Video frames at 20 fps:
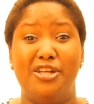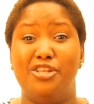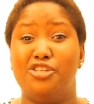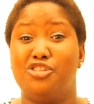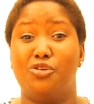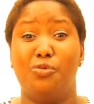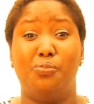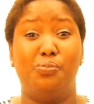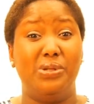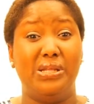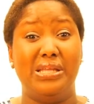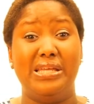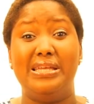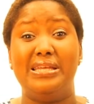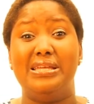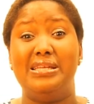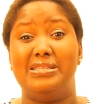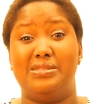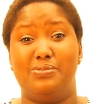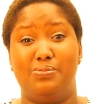so
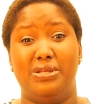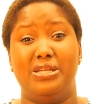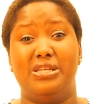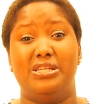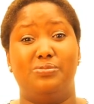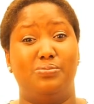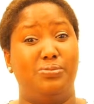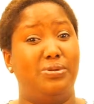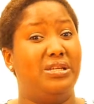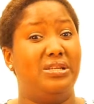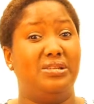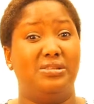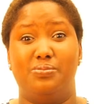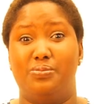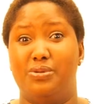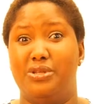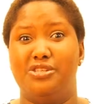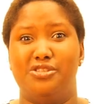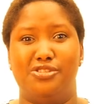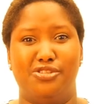please, please, please,
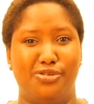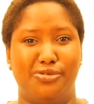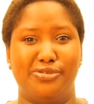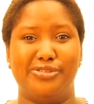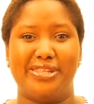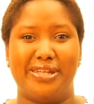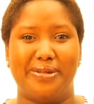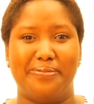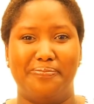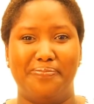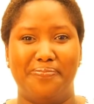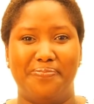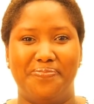please use them.